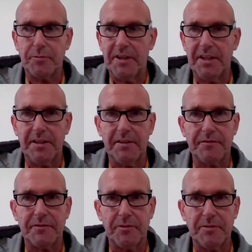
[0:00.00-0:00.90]
with
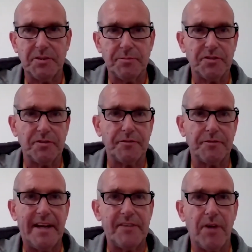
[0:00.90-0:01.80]
doing some stuff for
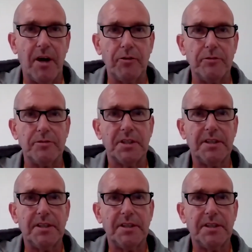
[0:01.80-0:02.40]
Red Rose,